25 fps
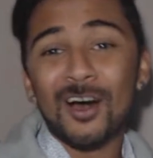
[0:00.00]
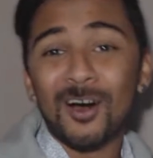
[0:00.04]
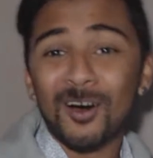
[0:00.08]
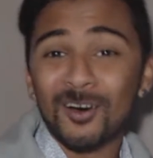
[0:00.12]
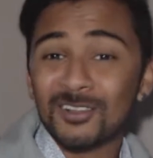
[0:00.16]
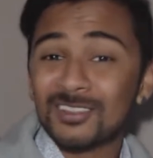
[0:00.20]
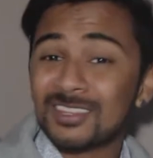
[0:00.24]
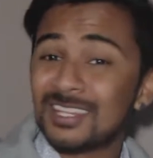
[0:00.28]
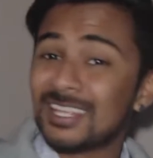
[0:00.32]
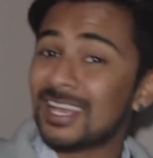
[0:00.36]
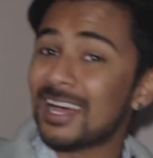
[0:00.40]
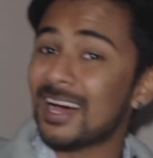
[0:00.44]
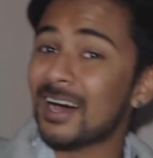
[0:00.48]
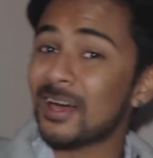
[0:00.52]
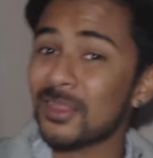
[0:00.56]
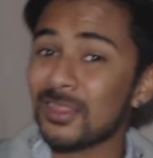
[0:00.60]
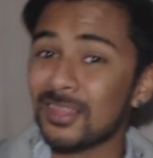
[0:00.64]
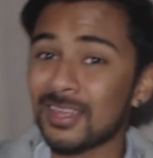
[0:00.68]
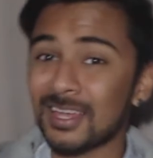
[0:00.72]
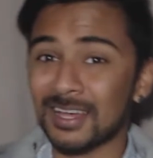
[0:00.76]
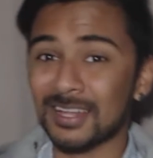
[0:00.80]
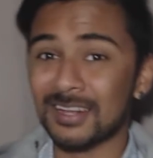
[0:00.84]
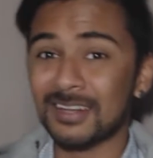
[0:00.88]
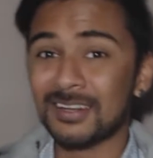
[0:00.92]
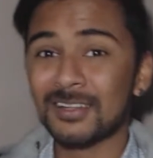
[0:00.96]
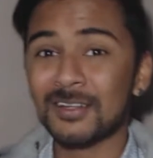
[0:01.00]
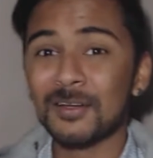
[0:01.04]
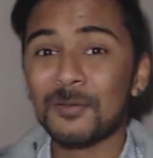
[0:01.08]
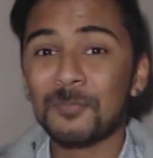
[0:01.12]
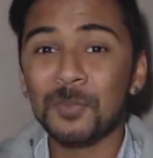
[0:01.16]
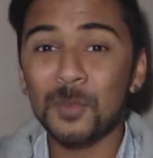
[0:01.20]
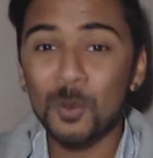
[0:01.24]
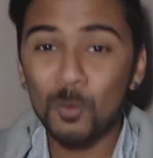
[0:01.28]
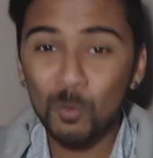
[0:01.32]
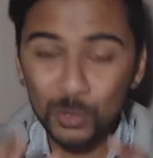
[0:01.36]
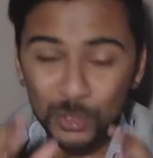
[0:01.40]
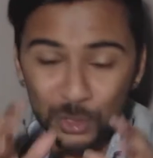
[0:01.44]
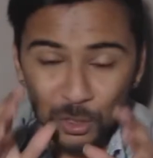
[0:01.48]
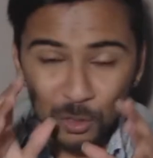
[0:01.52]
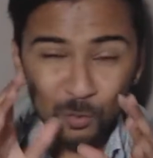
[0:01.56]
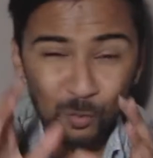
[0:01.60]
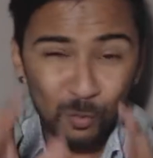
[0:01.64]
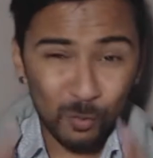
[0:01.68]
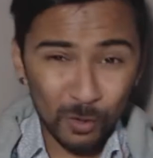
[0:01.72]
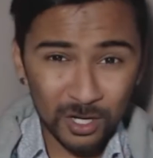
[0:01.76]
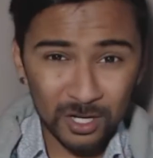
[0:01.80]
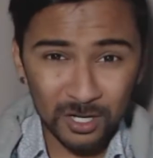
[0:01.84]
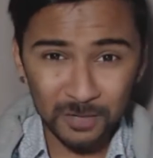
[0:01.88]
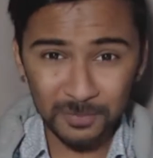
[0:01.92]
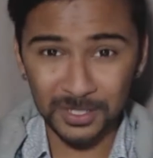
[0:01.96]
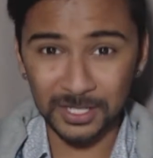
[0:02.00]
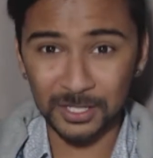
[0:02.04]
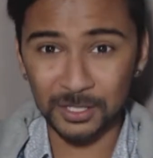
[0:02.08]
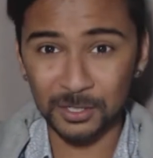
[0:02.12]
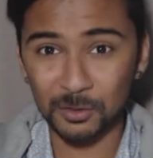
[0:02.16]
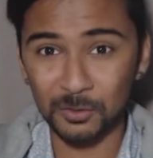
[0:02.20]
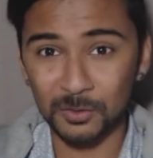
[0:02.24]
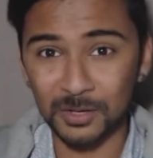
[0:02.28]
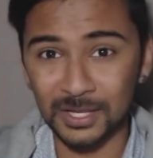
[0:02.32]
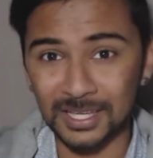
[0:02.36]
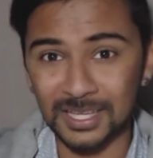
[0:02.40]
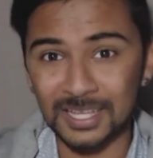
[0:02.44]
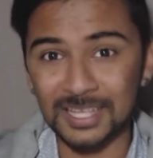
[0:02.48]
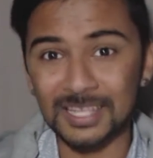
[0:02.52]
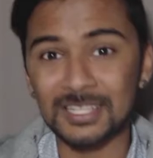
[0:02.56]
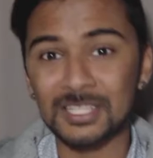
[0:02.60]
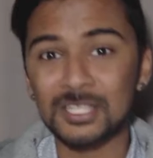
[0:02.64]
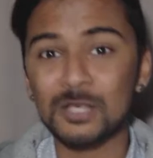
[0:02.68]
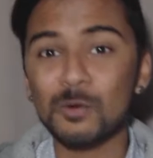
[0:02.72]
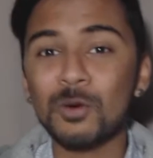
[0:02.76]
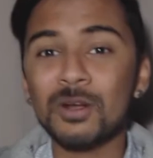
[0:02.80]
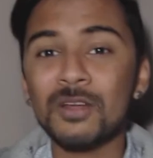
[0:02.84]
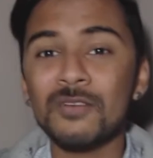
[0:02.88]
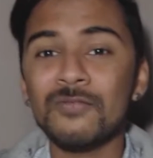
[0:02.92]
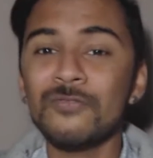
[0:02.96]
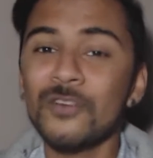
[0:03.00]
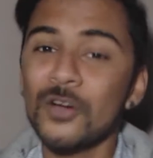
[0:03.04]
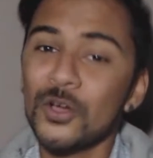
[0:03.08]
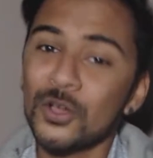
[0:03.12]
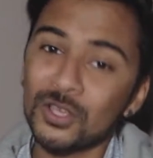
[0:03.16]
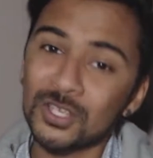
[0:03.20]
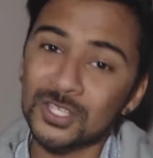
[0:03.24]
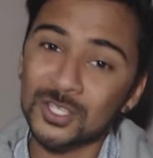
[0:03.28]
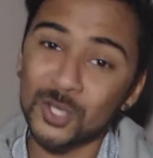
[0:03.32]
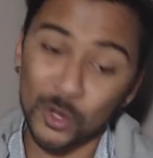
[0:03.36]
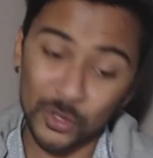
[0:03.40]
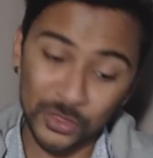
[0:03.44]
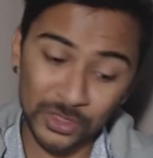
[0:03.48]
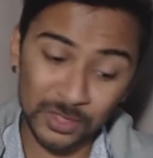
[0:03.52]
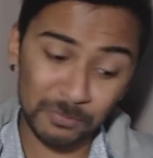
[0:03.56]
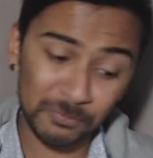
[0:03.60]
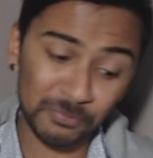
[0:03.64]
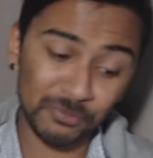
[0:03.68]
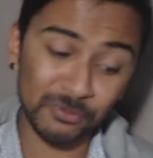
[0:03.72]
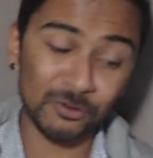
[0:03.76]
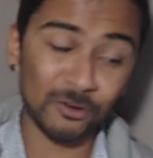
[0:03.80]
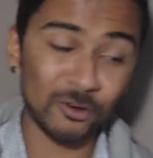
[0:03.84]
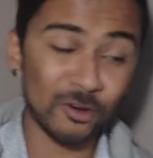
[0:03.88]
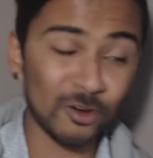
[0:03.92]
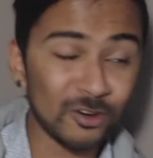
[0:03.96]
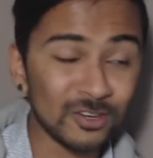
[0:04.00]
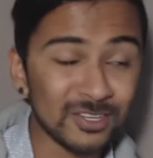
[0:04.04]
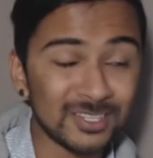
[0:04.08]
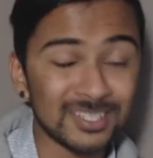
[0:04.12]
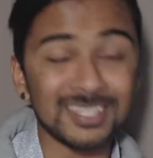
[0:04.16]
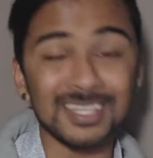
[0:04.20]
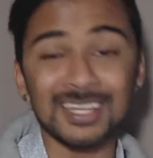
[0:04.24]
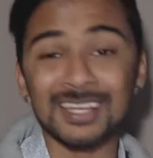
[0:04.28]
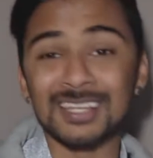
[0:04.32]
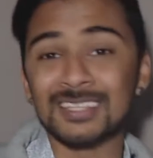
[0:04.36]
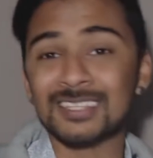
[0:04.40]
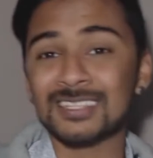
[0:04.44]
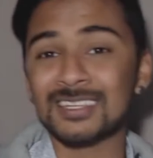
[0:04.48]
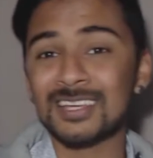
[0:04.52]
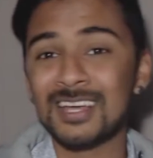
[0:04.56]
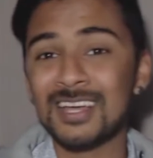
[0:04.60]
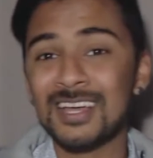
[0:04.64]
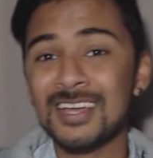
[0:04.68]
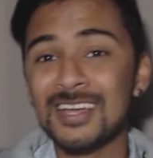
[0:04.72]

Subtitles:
On the other end, what you want to be doing is you want to focus on the process.